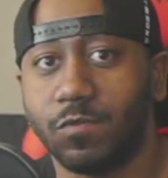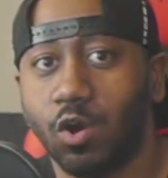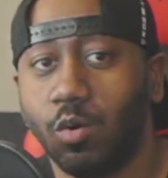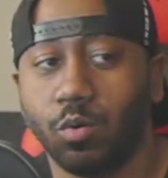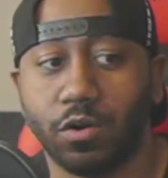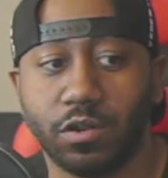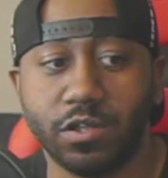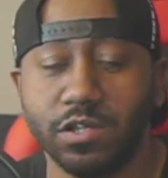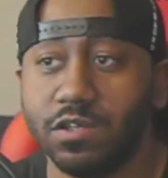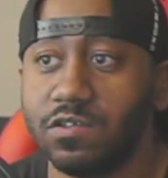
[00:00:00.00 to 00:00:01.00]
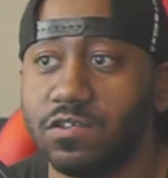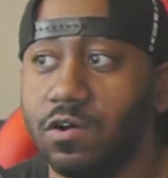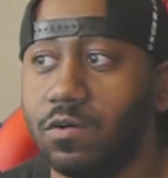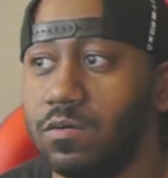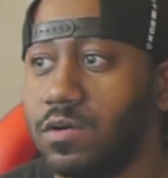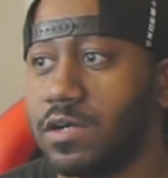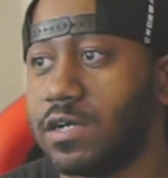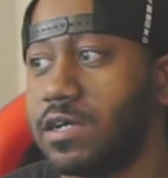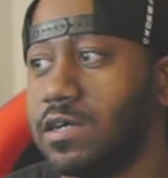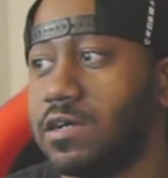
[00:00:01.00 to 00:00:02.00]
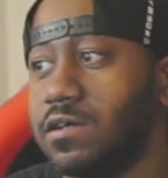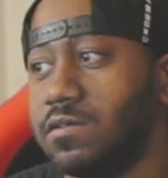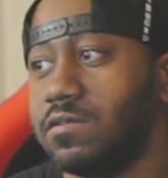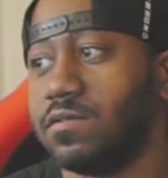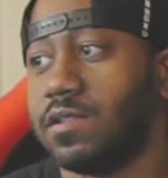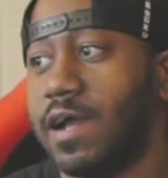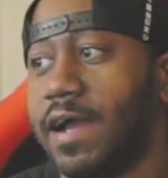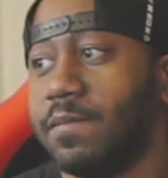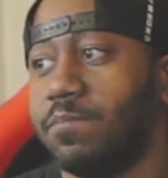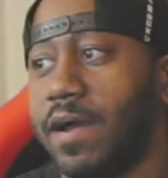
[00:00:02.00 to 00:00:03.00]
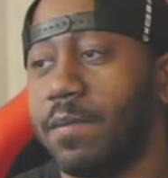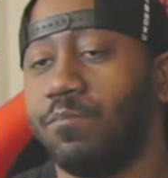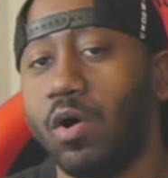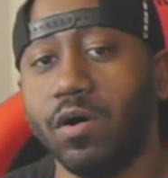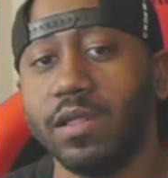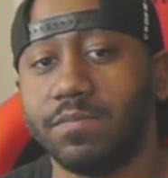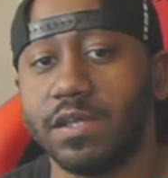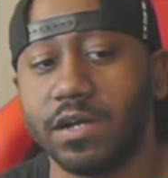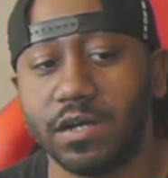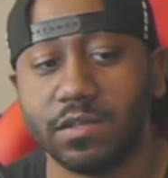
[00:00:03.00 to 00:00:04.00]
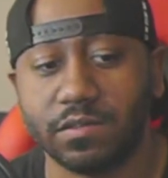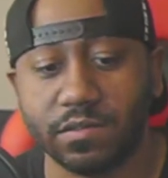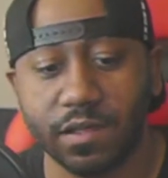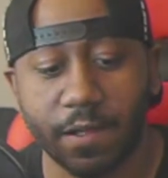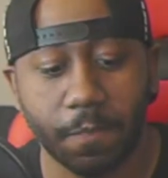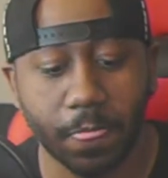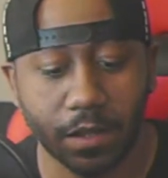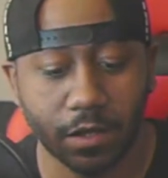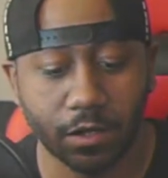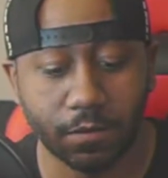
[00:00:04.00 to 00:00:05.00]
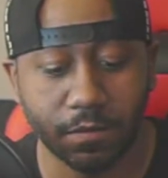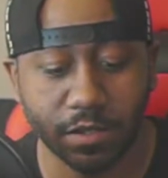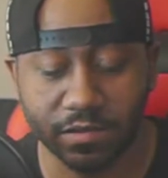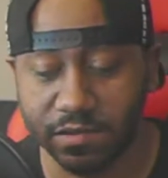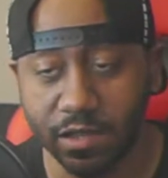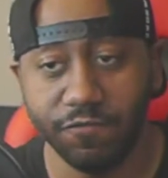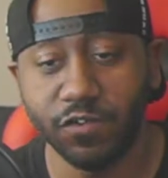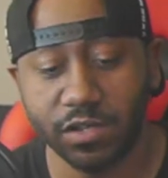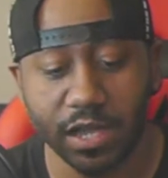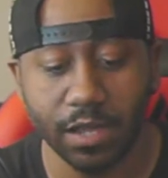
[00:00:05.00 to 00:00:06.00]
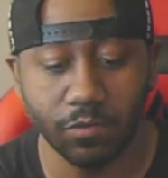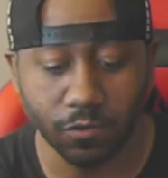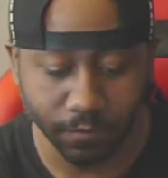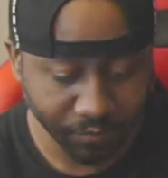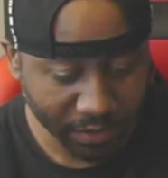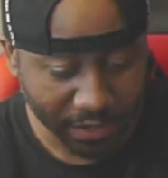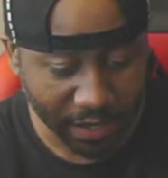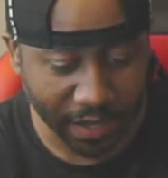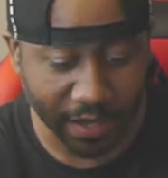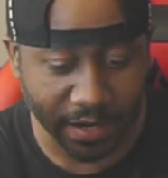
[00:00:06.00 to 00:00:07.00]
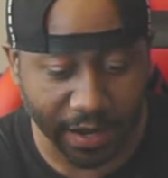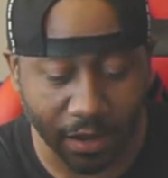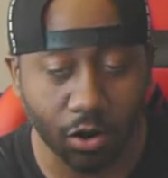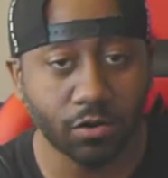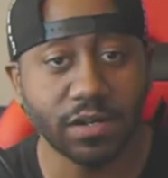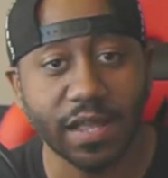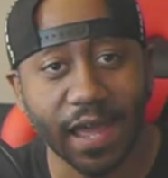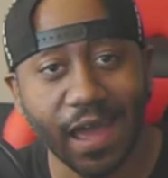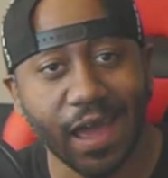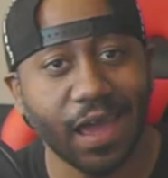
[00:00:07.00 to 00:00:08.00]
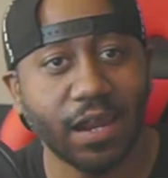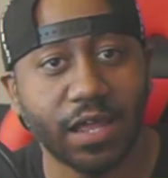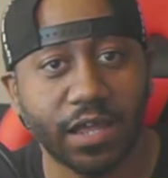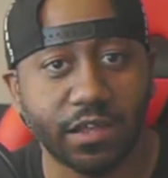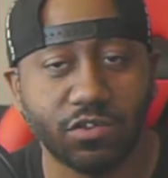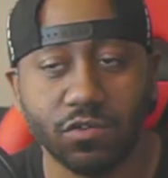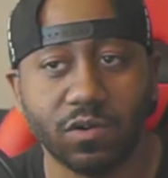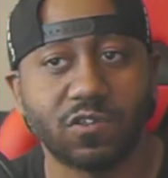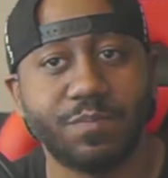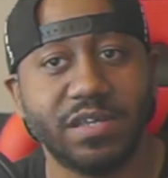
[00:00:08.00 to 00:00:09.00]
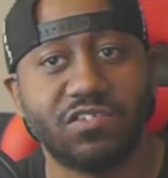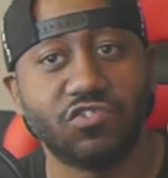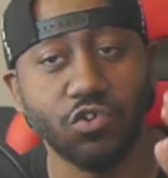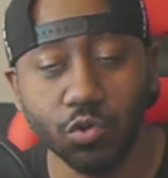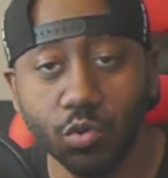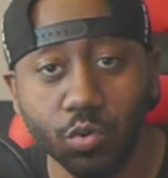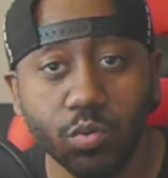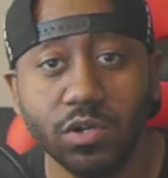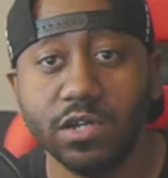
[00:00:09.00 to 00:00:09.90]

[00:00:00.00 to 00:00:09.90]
cord. So I bought it because it's a 10-foot cable, and I already had a USB 2